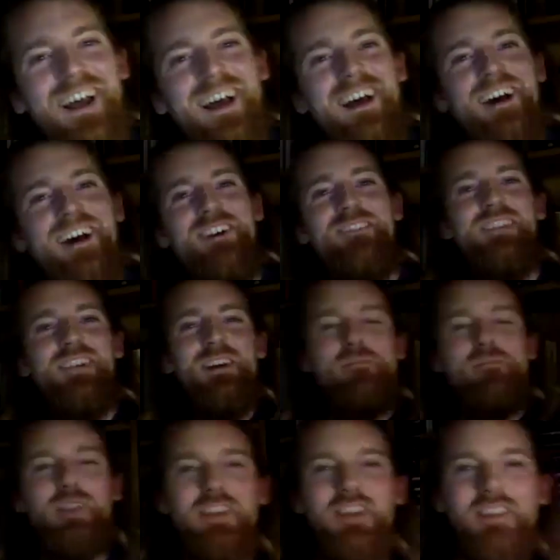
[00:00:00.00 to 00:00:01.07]
Um,
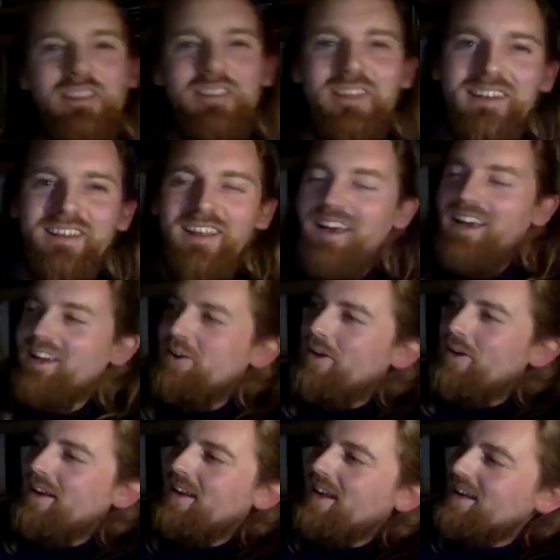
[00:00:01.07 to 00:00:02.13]
but another thing that I
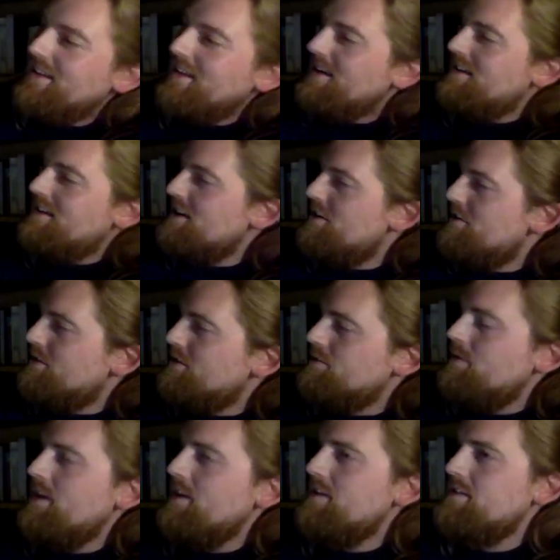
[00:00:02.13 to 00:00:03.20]
quite like the idea of as well
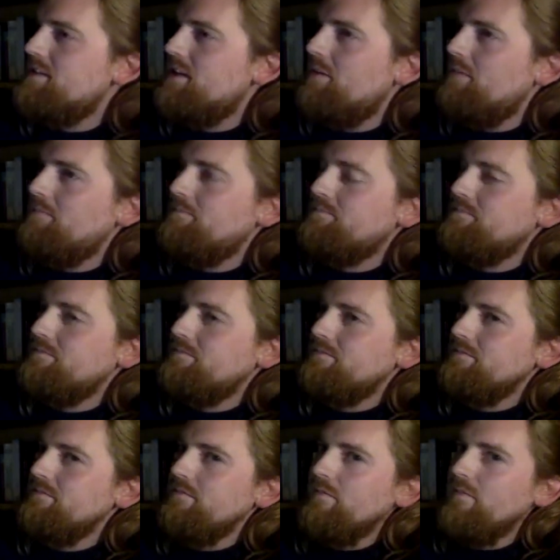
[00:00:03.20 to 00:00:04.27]
is um,
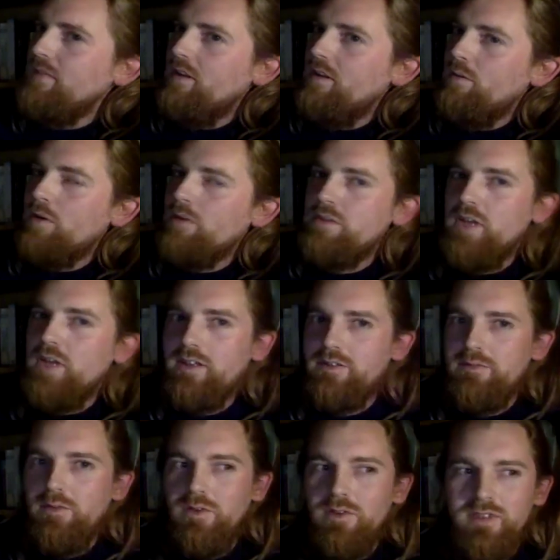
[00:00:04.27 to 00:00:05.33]
one of Charles
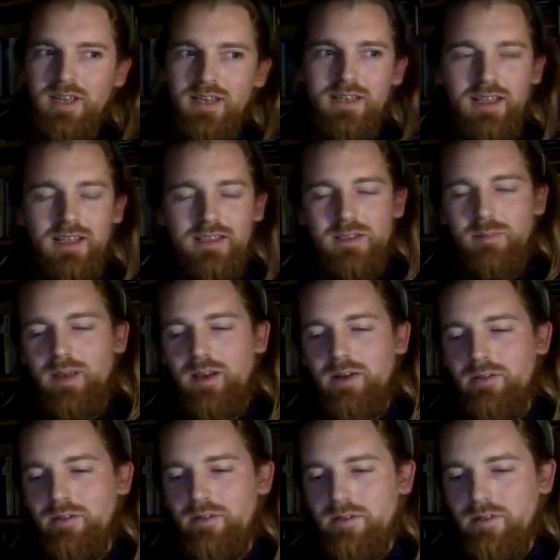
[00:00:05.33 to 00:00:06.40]
Fort's ideas about
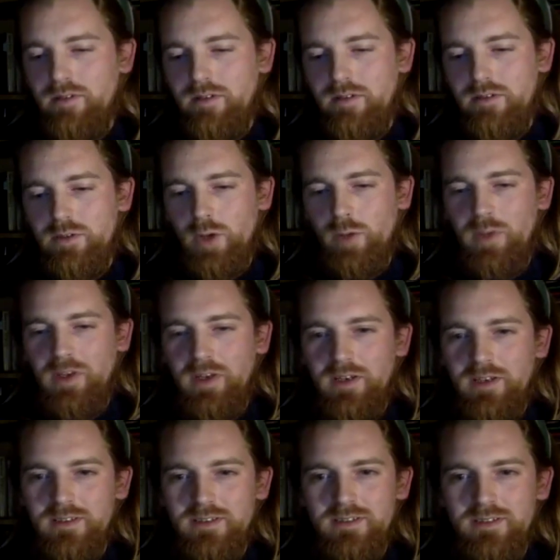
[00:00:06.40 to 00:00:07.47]

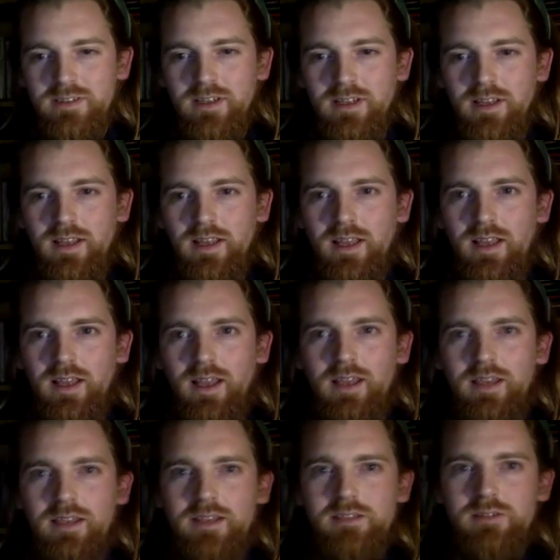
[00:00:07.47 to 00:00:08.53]
dominants.
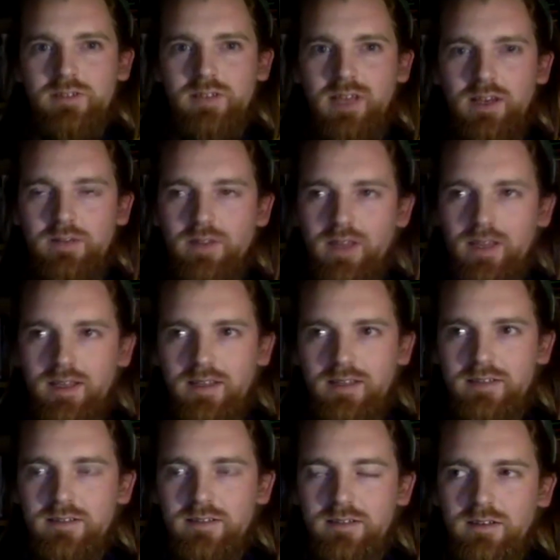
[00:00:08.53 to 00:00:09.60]
And this is kind of like his
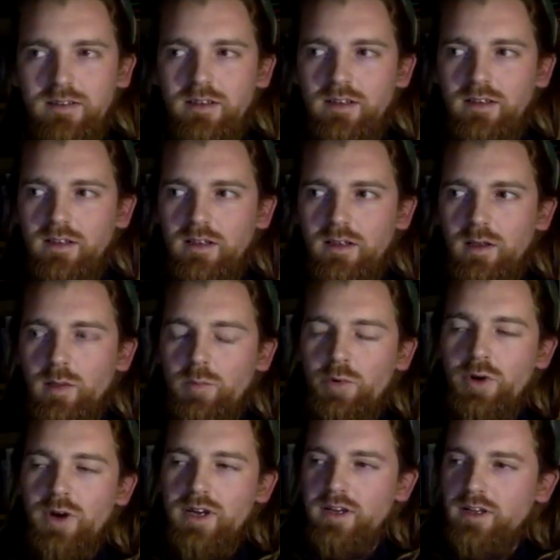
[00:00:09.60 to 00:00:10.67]
a
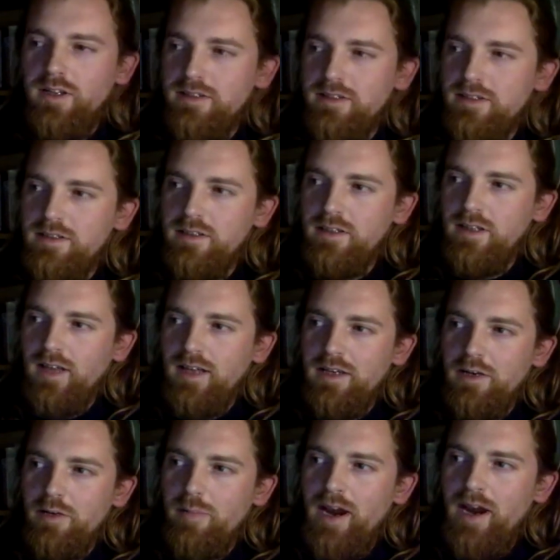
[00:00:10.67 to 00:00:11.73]
precursor to the idea
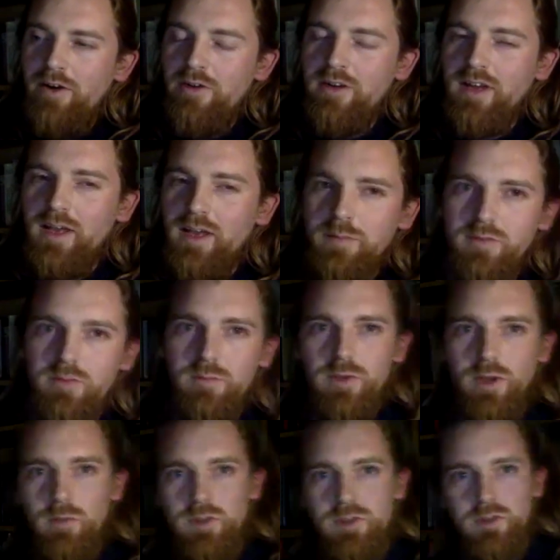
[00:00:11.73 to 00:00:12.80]
of paradigms from
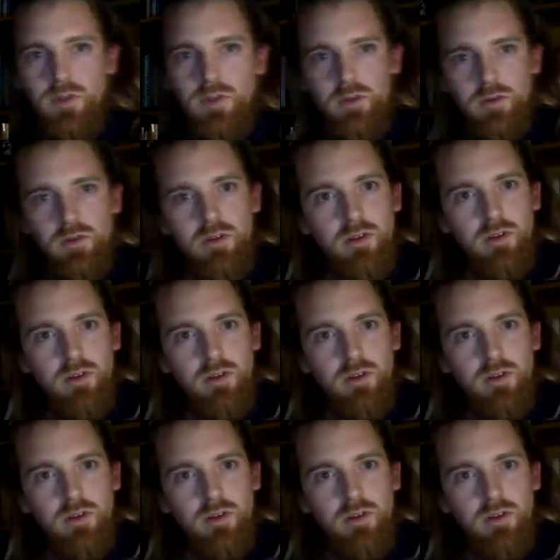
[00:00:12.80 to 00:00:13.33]
Thomas Kuhn